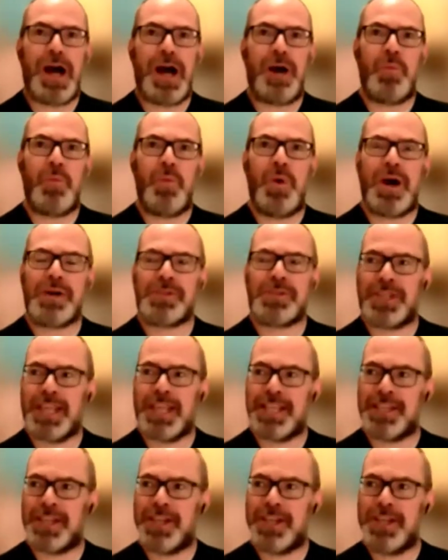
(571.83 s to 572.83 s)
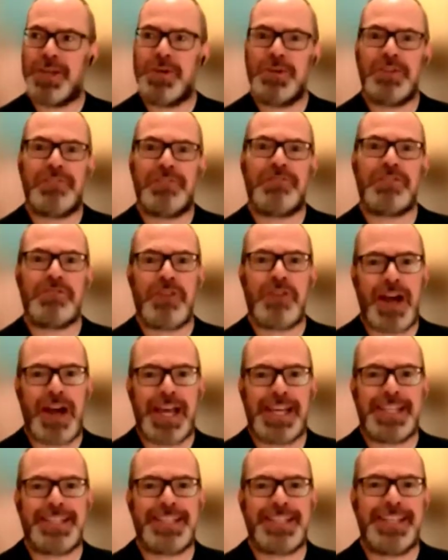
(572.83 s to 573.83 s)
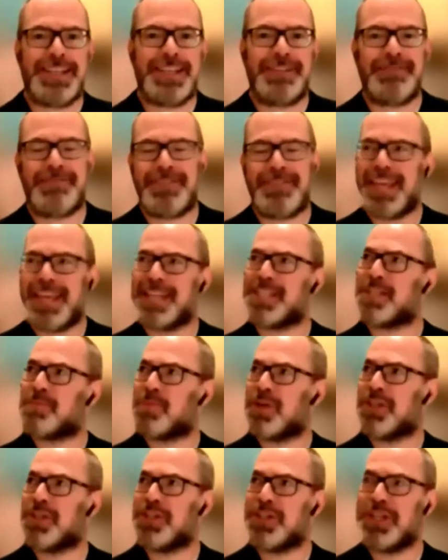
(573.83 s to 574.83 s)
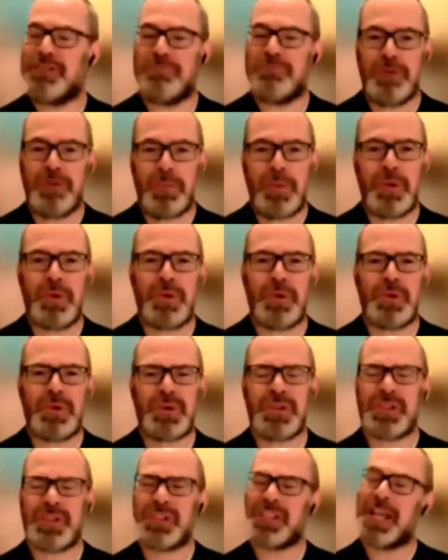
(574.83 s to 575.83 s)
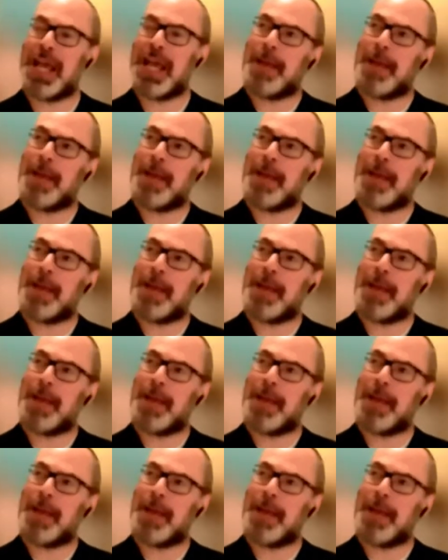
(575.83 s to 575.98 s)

whilst there's a huge variety of their spreadsheet reports,